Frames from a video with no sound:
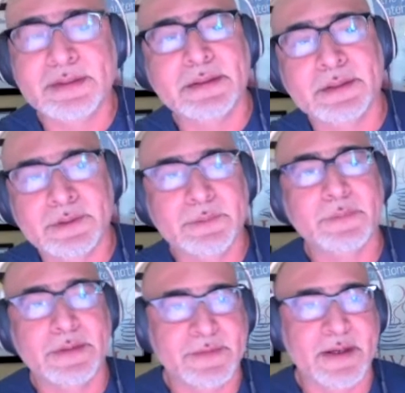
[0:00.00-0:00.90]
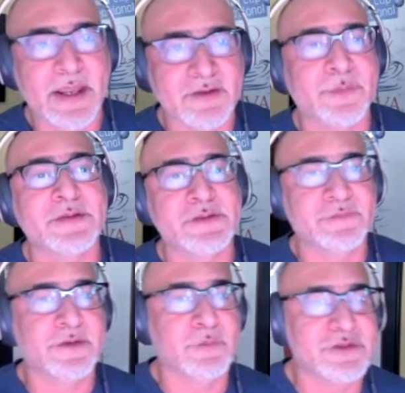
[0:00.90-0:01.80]
you know, there are aspects
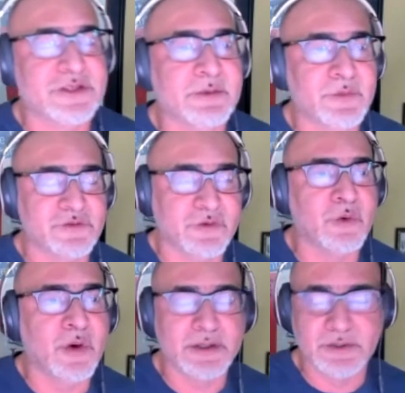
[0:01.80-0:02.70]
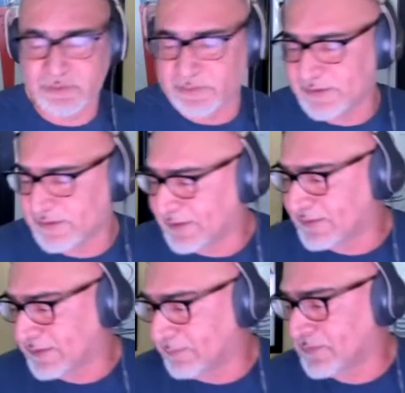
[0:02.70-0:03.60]
of it which require you to understand
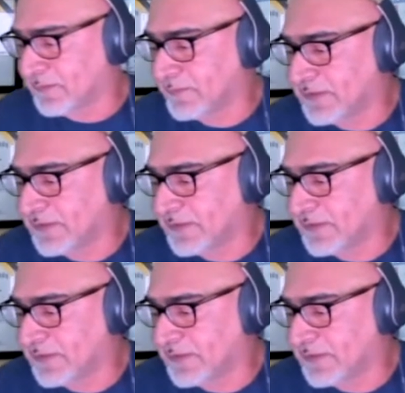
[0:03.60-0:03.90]
some